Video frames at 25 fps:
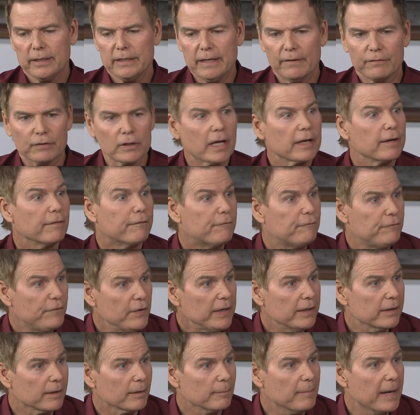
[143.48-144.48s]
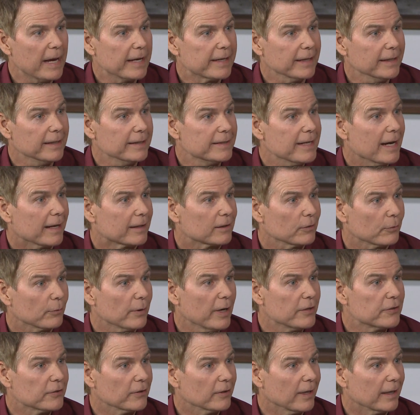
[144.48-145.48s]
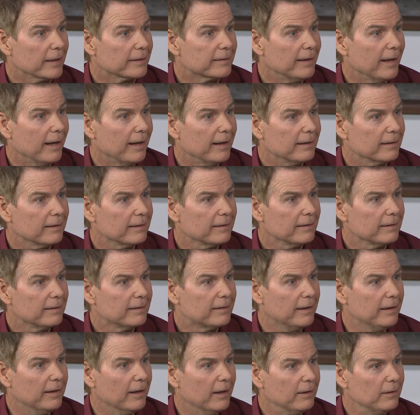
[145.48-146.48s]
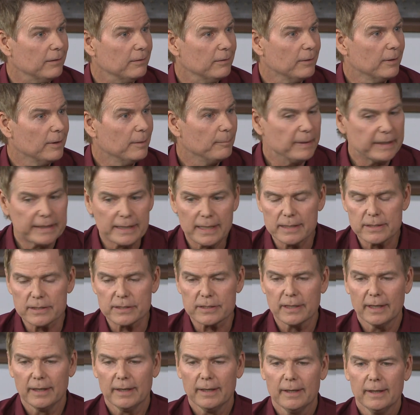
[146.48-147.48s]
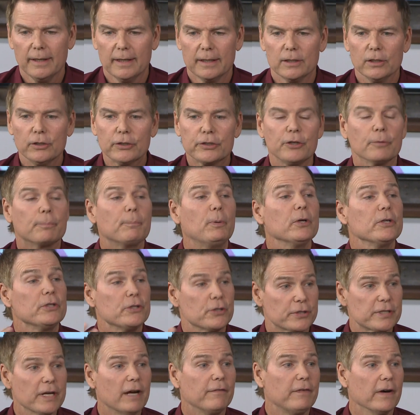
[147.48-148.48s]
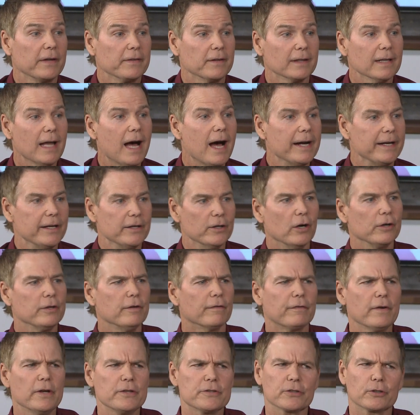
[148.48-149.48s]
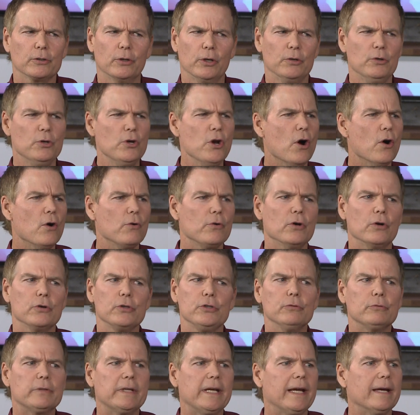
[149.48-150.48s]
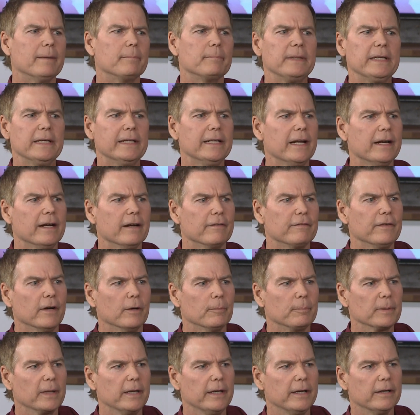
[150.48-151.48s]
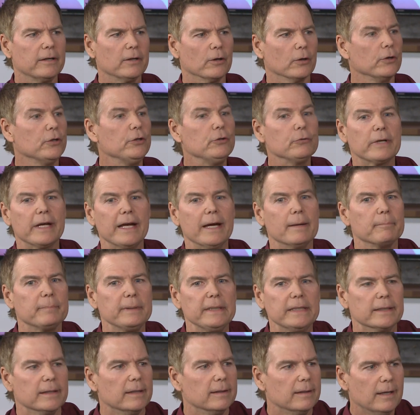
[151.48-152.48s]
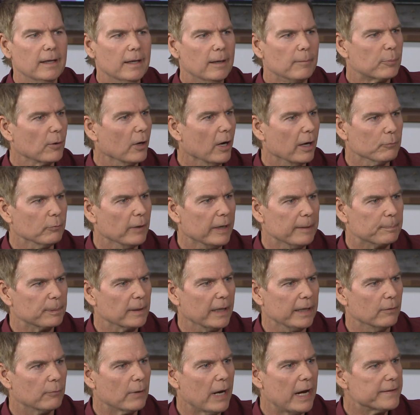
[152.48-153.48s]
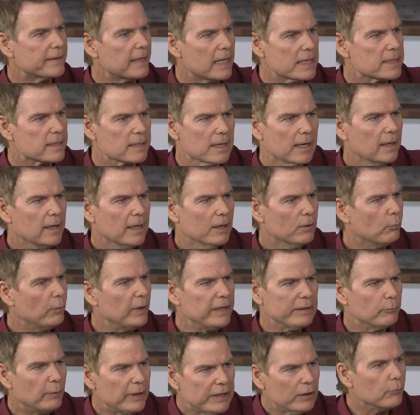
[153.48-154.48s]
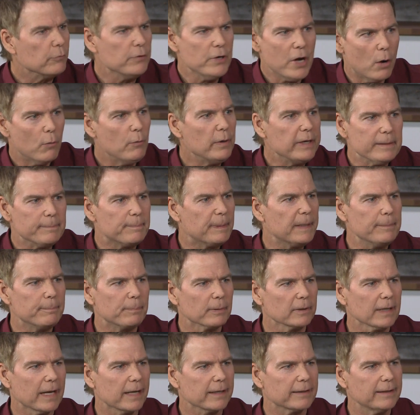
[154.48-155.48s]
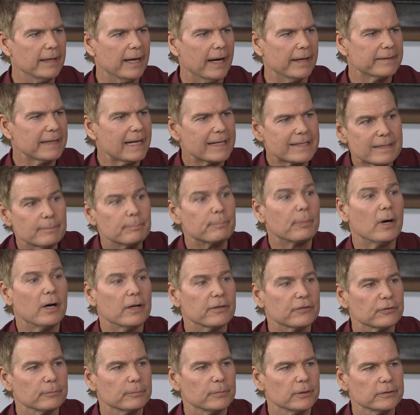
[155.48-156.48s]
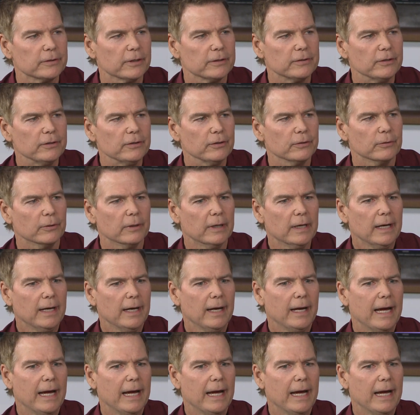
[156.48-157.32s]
you have a lot of fear making a declaration like that, mm -hmm. you know? Because look, you're putting yourself on the line, and all your friends are going, no, no, you can't be an NFL player or you can't be a Broadway playwright. That's we, we don't know any people like that. That's impossible to do.